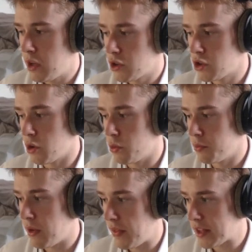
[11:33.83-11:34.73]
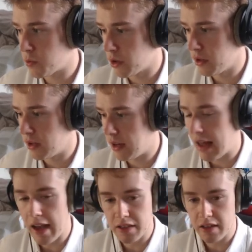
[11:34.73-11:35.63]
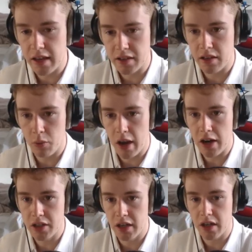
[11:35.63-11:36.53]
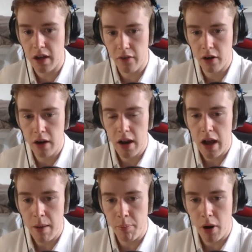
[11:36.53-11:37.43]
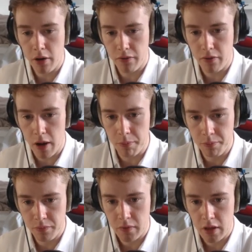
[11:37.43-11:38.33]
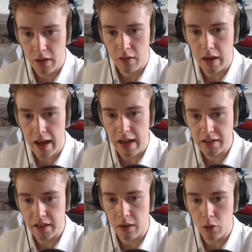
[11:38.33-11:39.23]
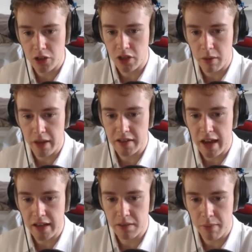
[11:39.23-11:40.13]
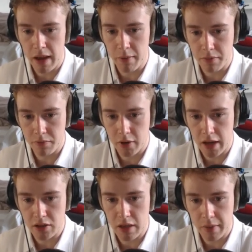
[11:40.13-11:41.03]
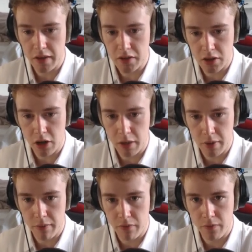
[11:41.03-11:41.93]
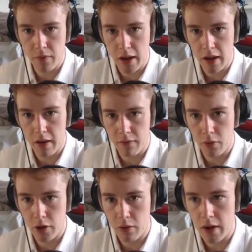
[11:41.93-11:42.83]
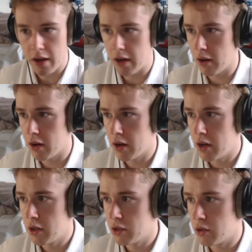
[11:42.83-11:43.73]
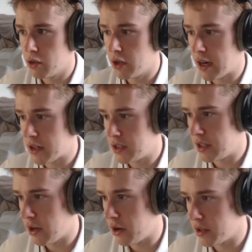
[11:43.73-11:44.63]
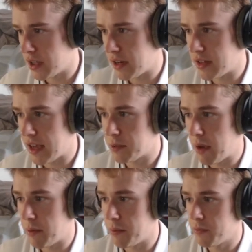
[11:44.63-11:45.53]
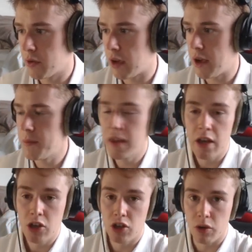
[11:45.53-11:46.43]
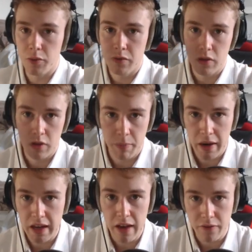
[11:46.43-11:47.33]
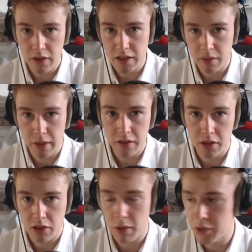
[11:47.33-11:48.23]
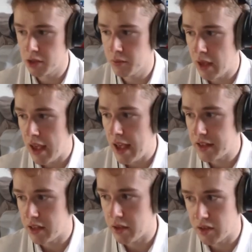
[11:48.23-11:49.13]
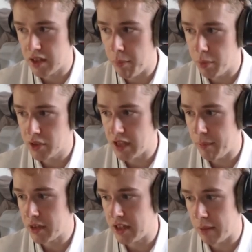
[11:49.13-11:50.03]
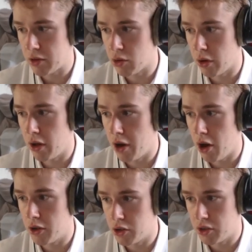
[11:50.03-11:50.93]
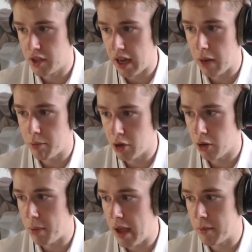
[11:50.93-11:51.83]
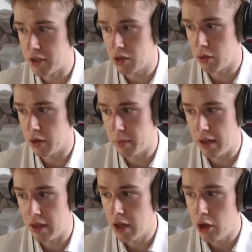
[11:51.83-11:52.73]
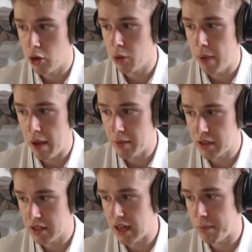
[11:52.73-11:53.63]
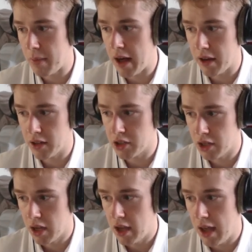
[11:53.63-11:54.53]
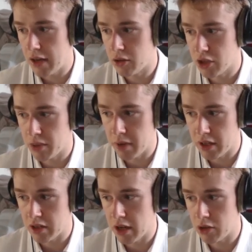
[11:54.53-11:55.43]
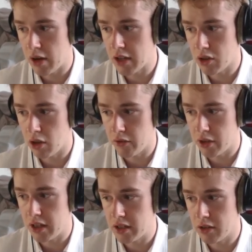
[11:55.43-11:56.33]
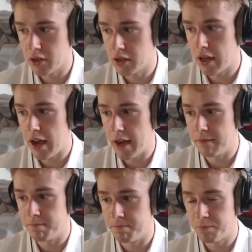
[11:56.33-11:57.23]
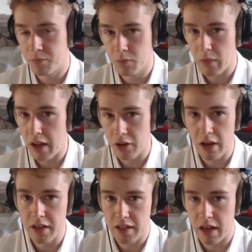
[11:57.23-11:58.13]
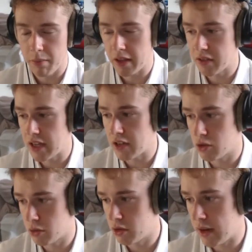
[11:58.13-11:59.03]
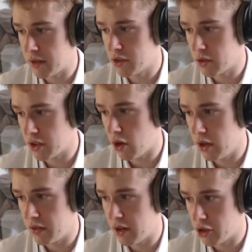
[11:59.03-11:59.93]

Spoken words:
So that's one of the last things that we actually need to cover, apart from the last thing, which is going to be a test payment. Okay, so let me get this document up for you right here so that you can actually see how to set a test payment. Okay, so the PDF for this will be in the description. It's a simple step-by-step tutorial on how to set up your payments. So it'll be go to payments, click manage, enter shipping address, all of your details, and you need to set up like the test order, right? So it's all in there.